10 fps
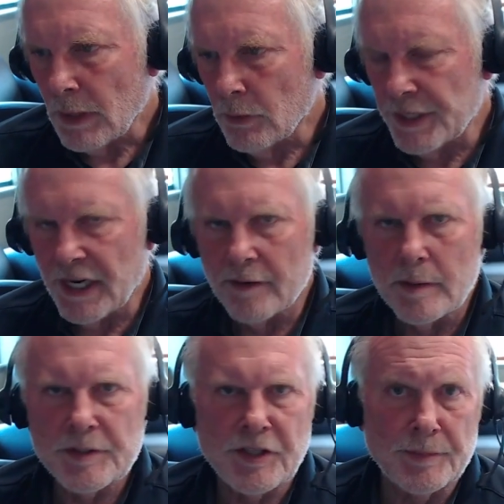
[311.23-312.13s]
but the
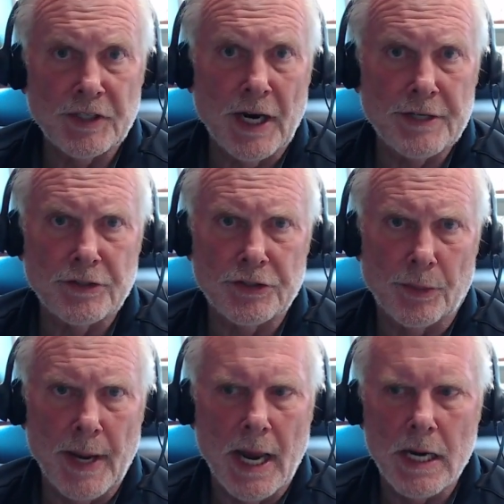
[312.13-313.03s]
government subsidizes the
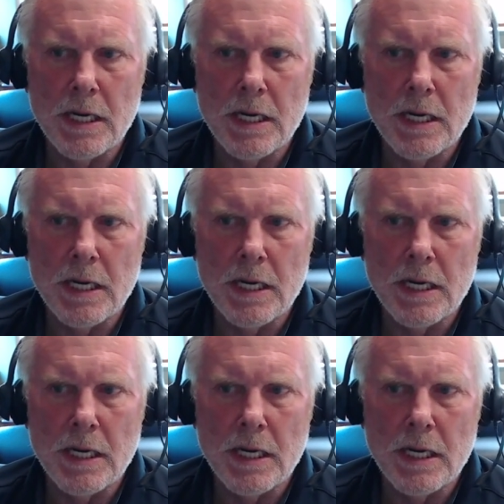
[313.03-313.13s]
rent.